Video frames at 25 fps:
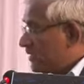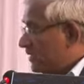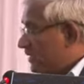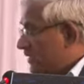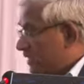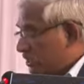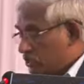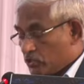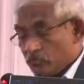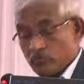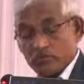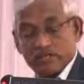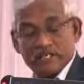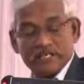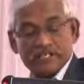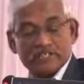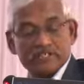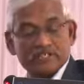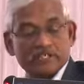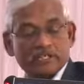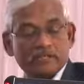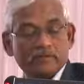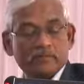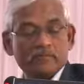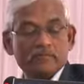
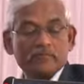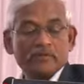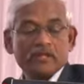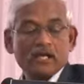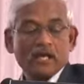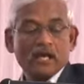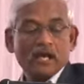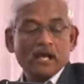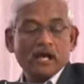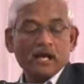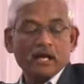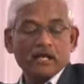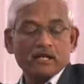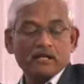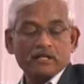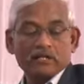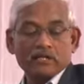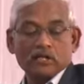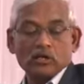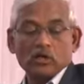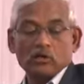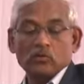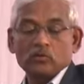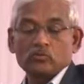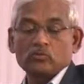rejuvenation, and
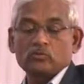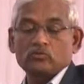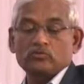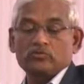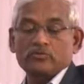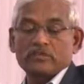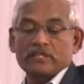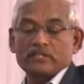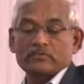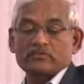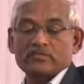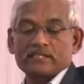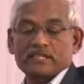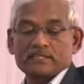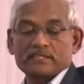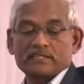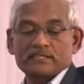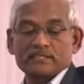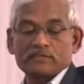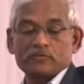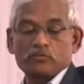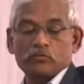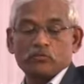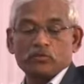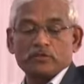how we have
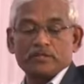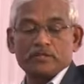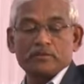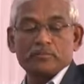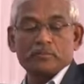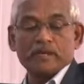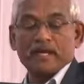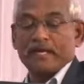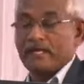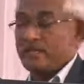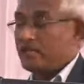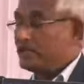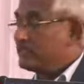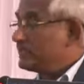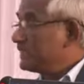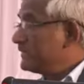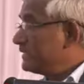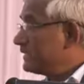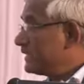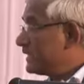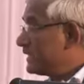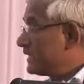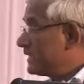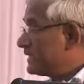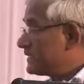successfully in
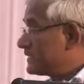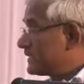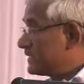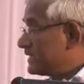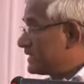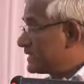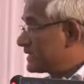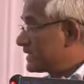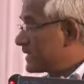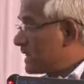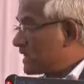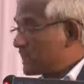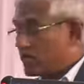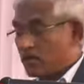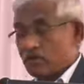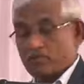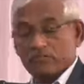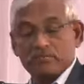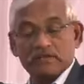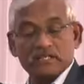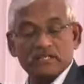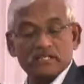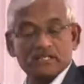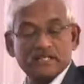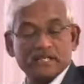managing the disease under
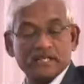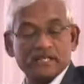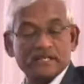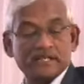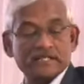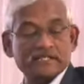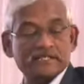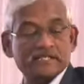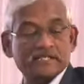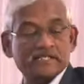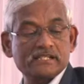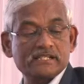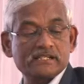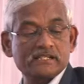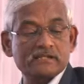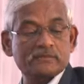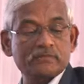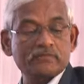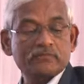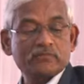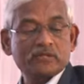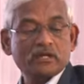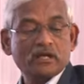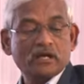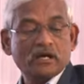field conditions.
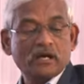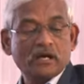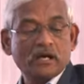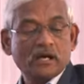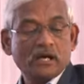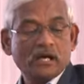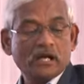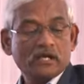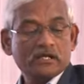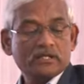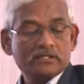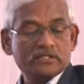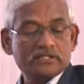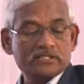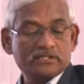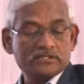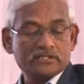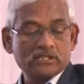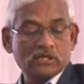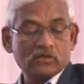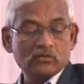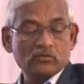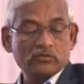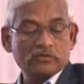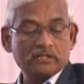And this is
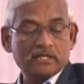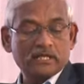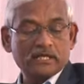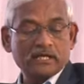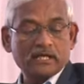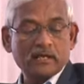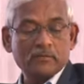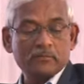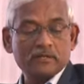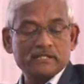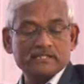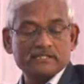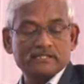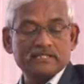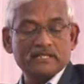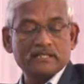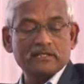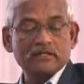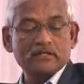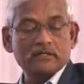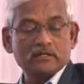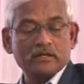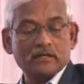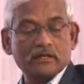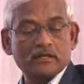how the commercial
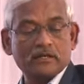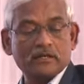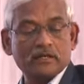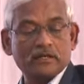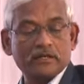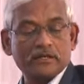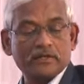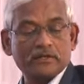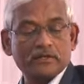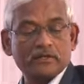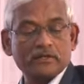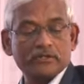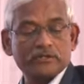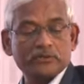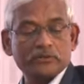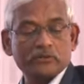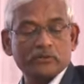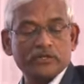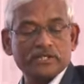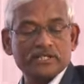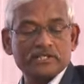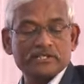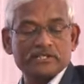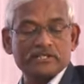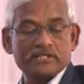
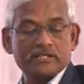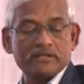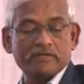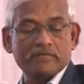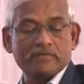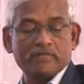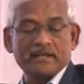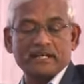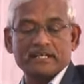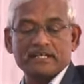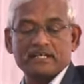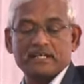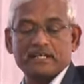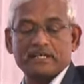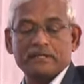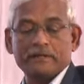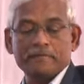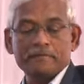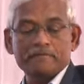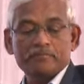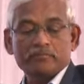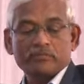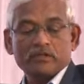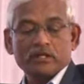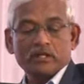units in a
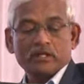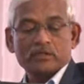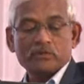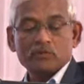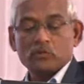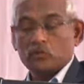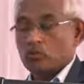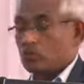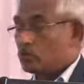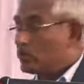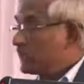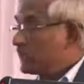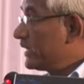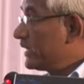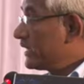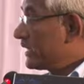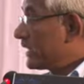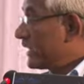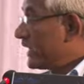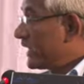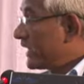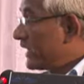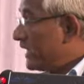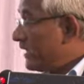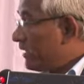factory, so
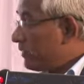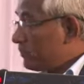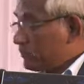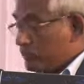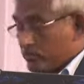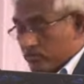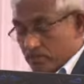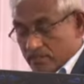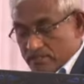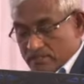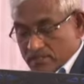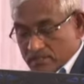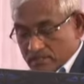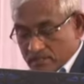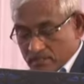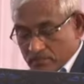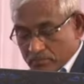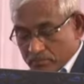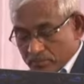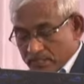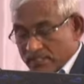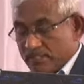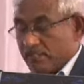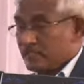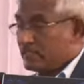taken up this,
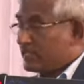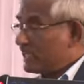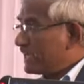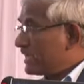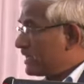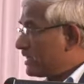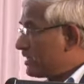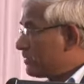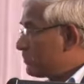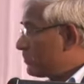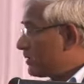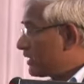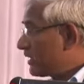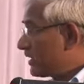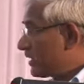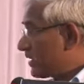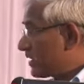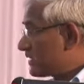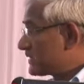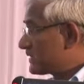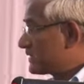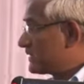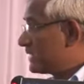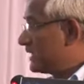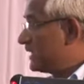being taken up
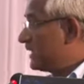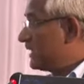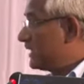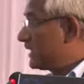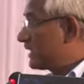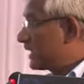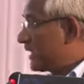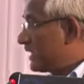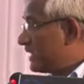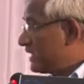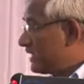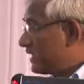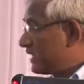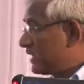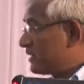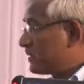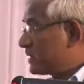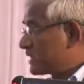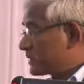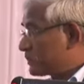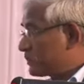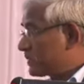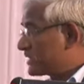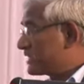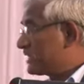across the country,
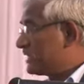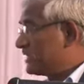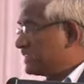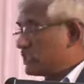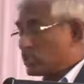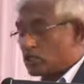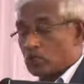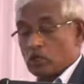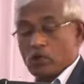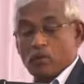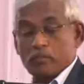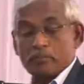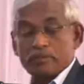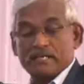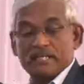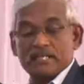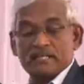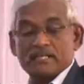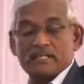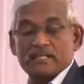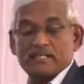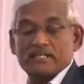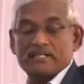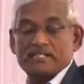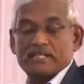especially in the tropical
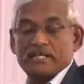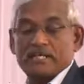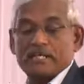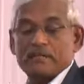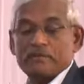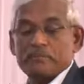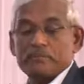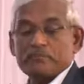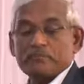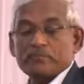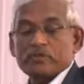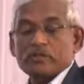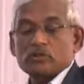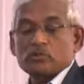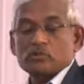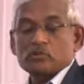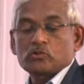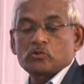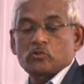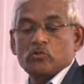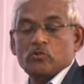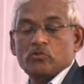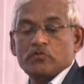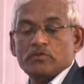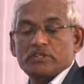region.
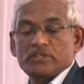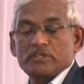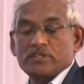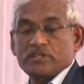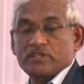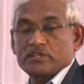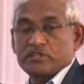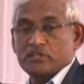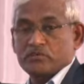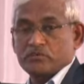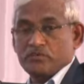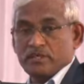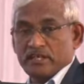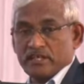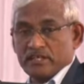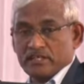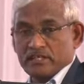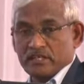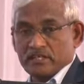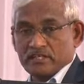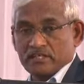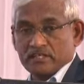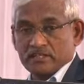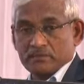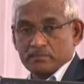So we
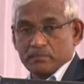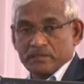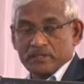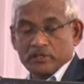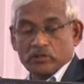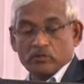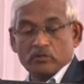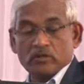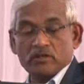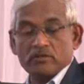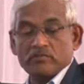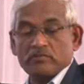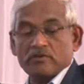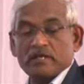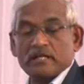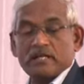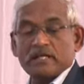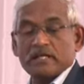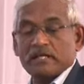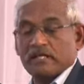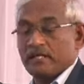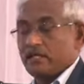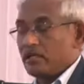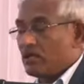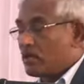rejuvenated this particular
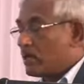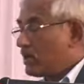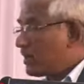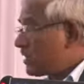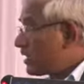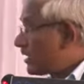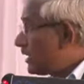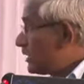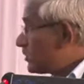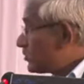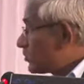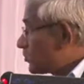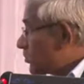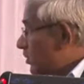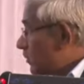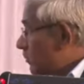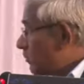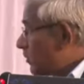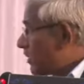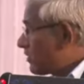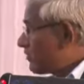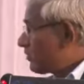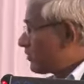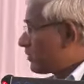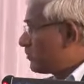variety, and also
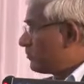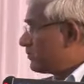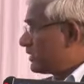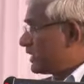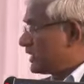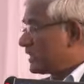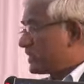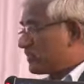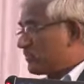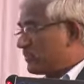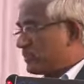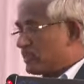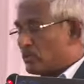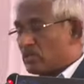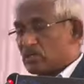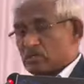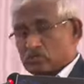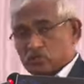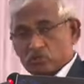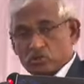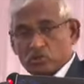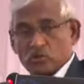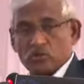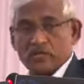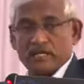apart from that we
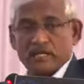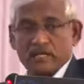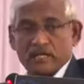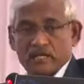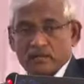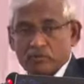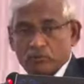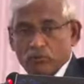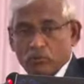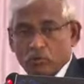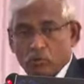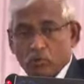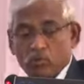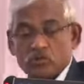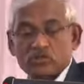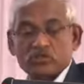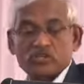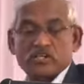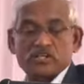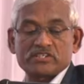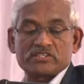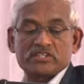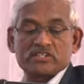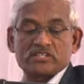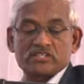also taken up host
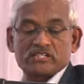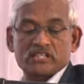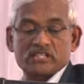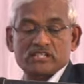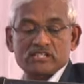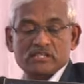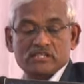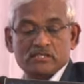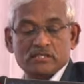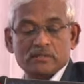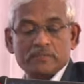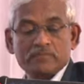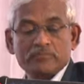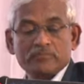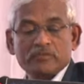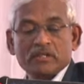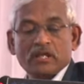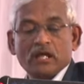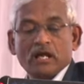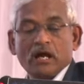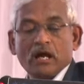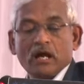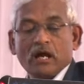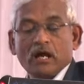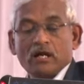resistance
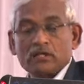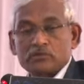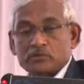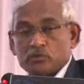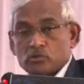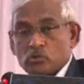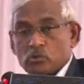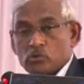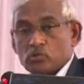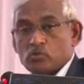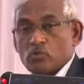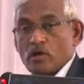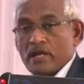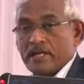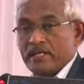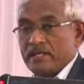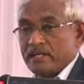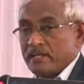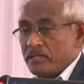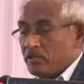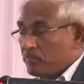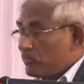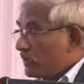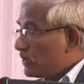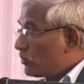also to
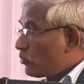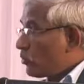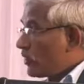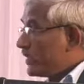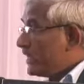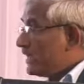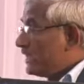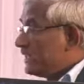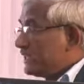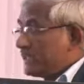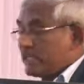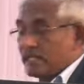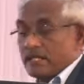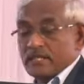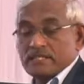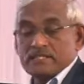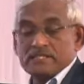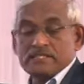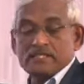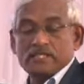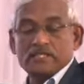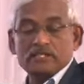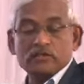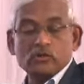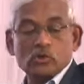identify YLD
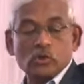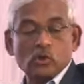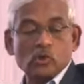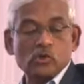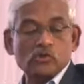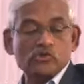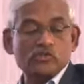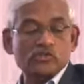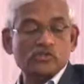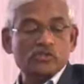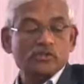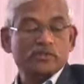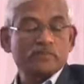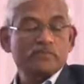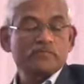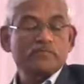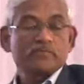resistant clones.